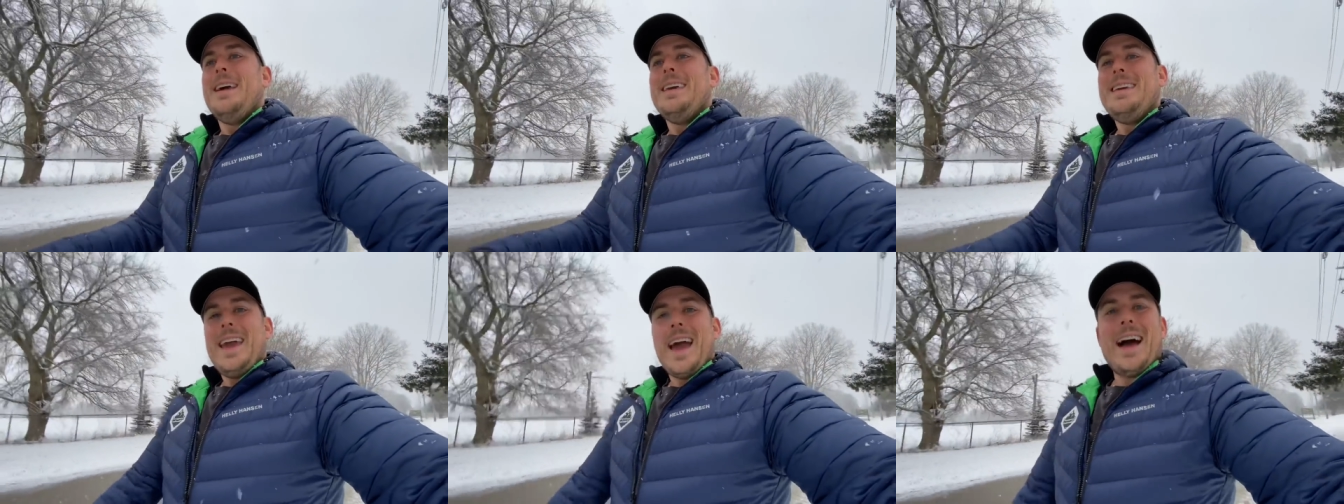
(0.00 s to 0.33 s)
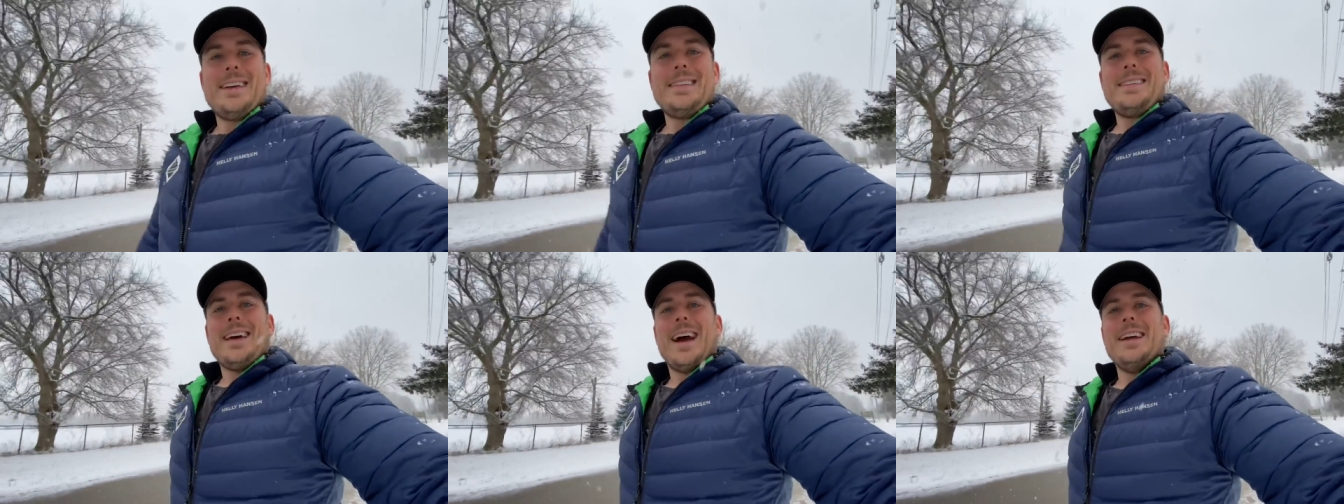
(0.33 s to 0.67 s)

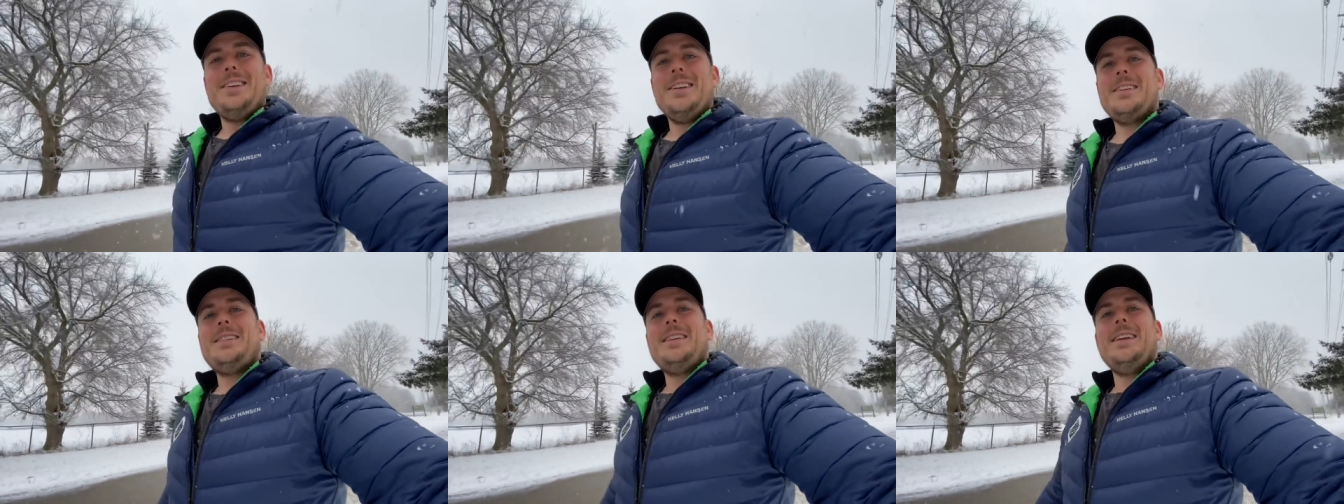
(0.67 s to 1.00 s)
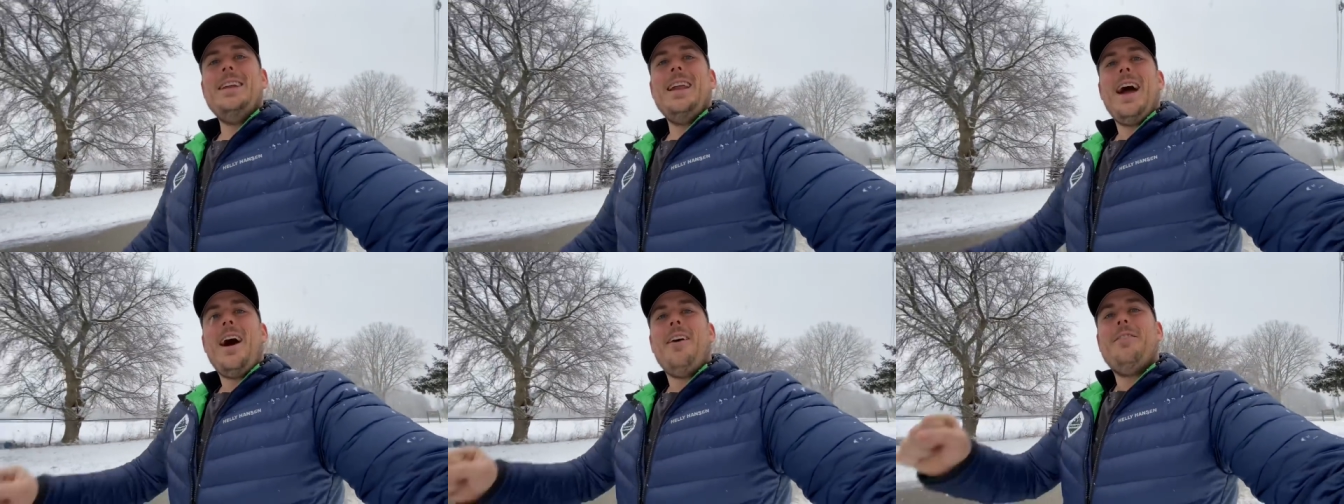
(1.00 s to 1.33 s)
Yes, I just
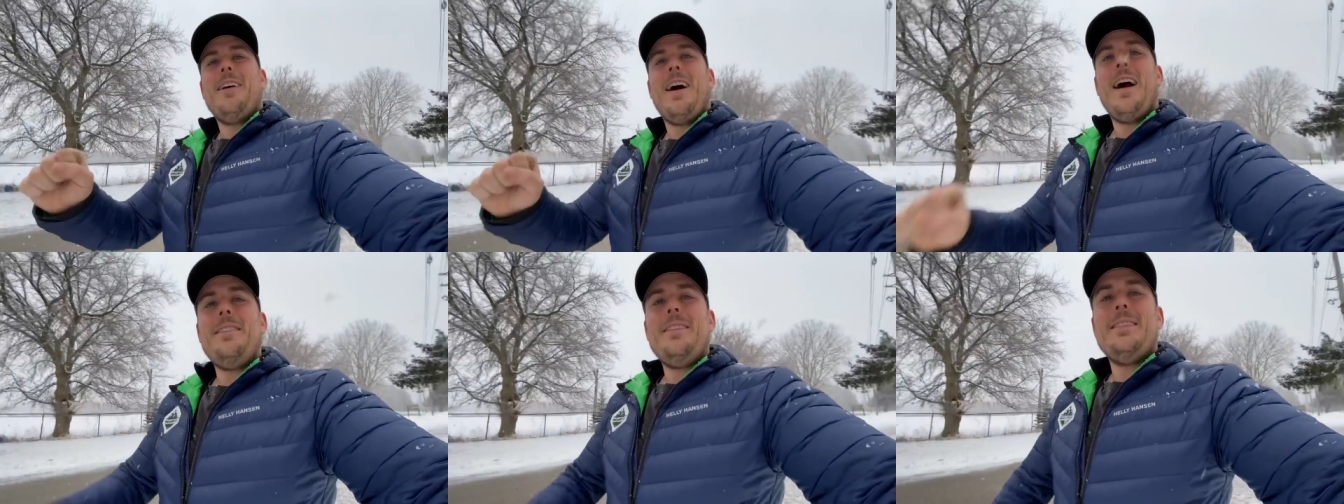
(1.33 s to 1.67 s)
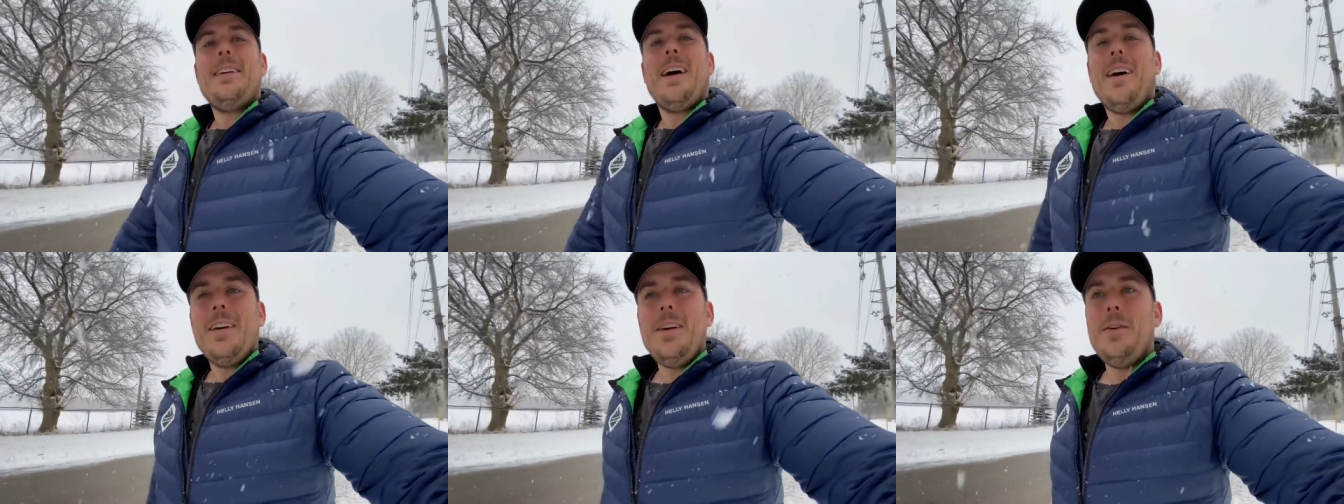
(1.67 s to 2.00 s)
didn't have time to
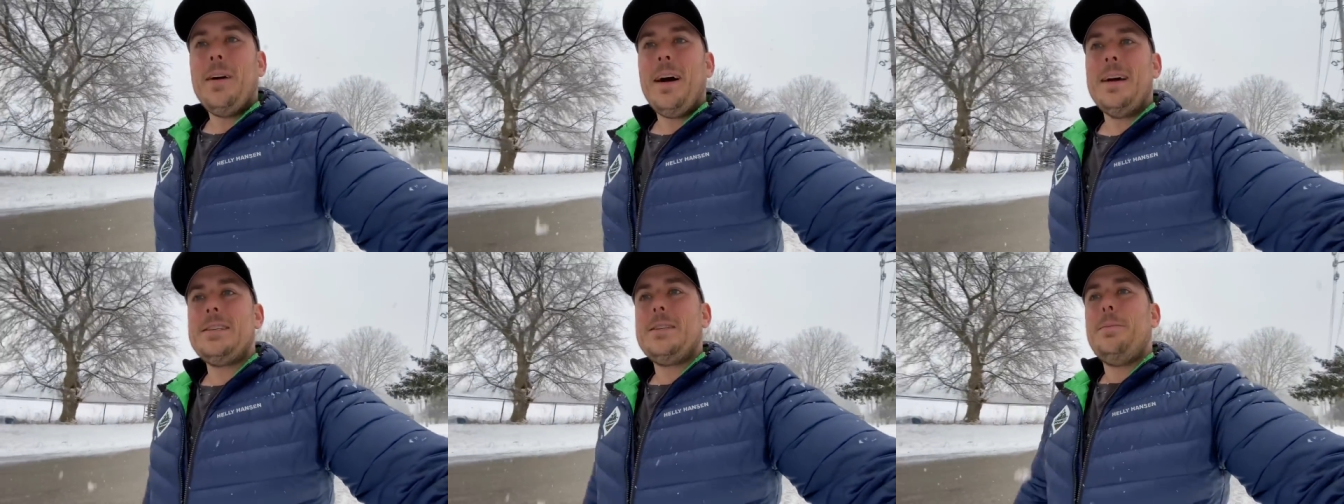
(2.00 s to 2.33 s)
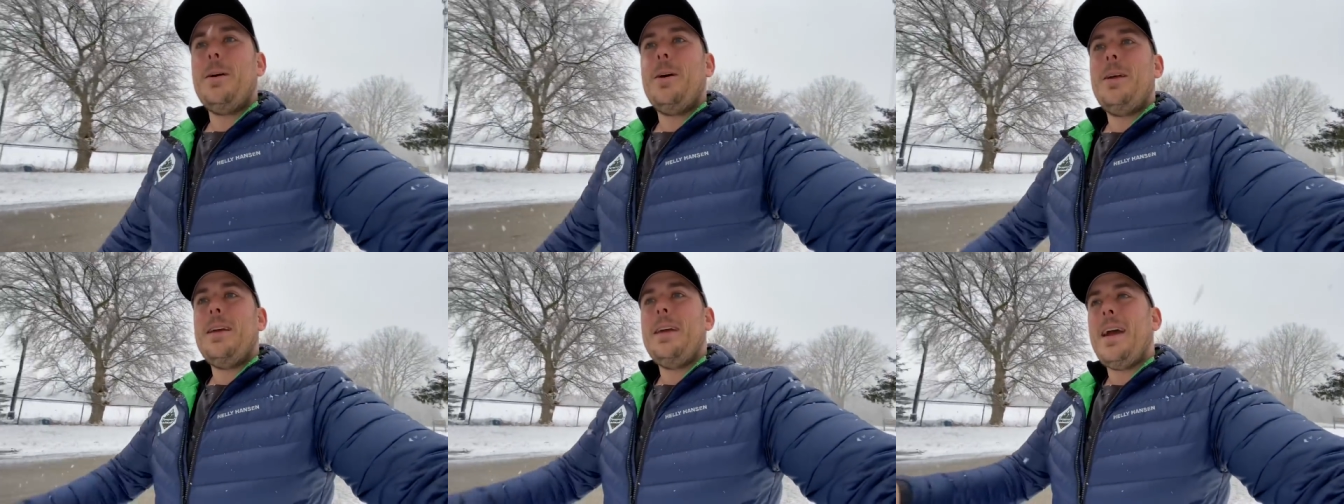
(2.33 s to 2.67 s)
tell you guys
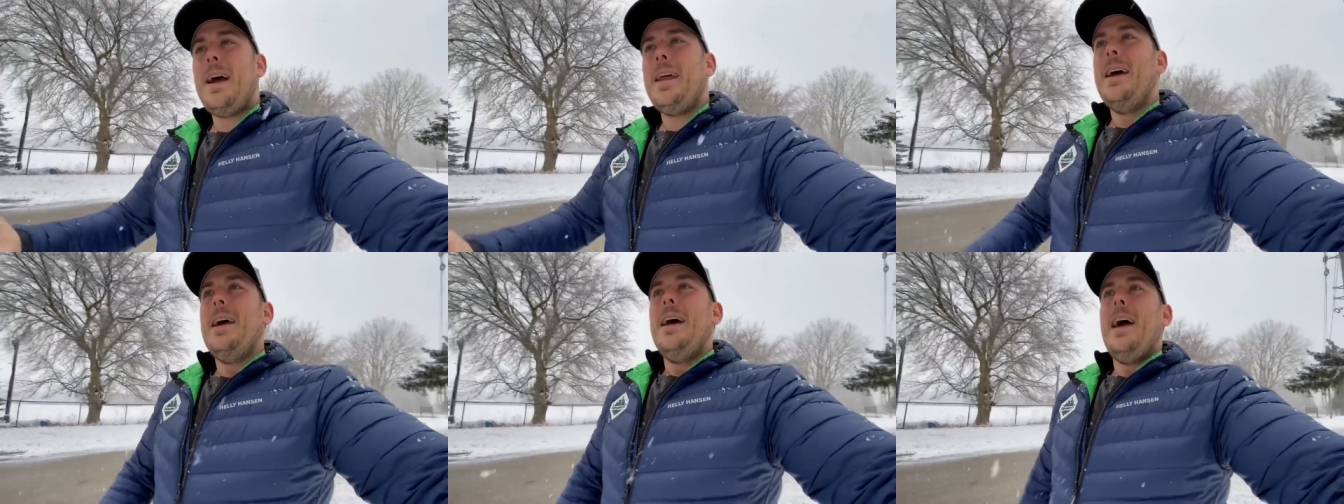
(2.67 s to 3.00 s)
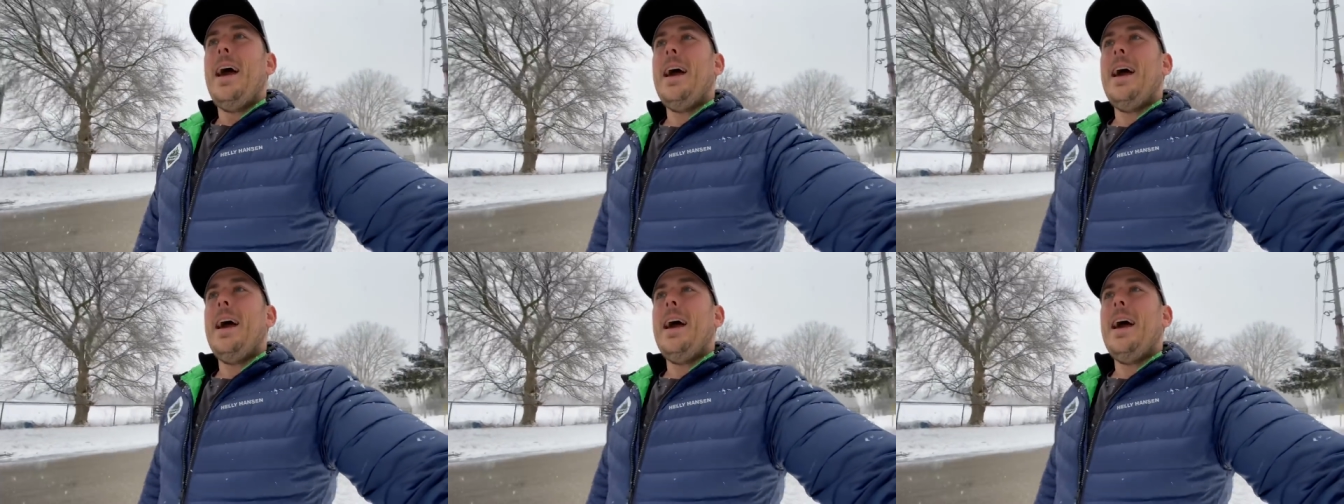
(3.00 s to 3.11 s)
about it yet.